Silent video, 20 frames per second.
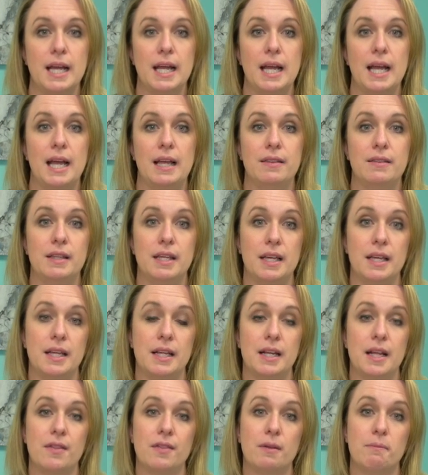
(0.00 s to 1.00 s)
And
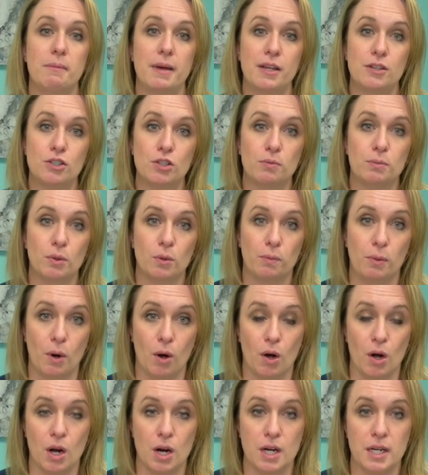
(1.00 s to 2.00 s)
then the measurable
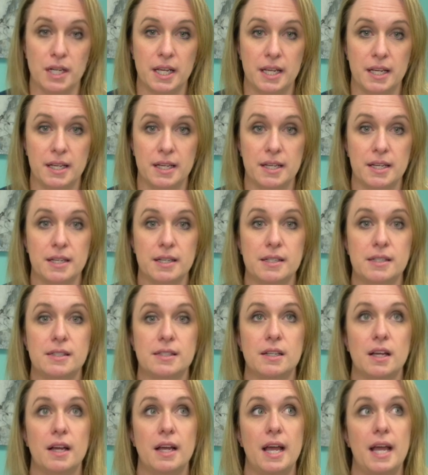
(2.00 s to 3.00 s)
part
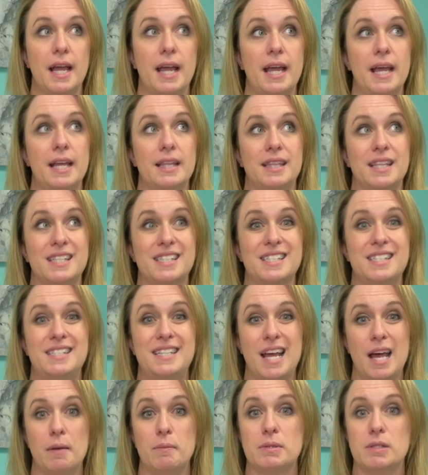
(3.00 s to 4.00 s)
is the
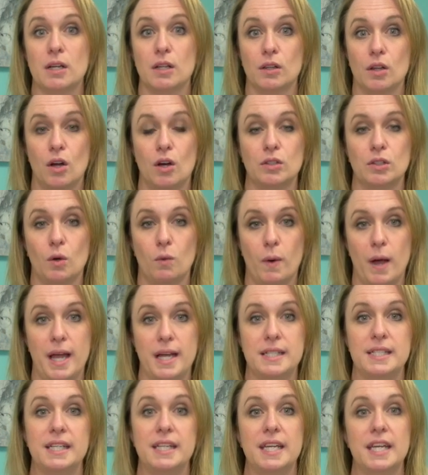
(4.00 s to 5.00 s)
steps along the
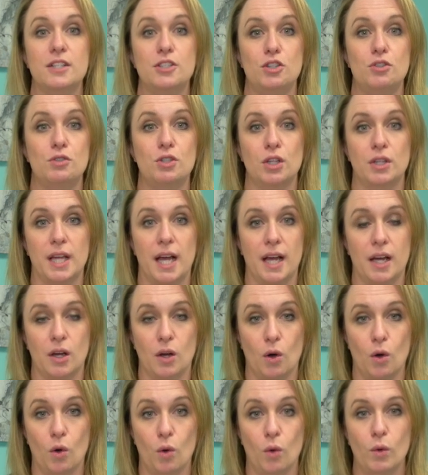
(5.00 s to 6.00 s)
way to get you to that
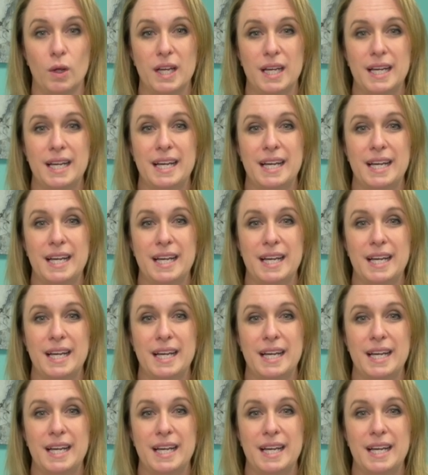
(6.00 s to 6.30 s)
goal.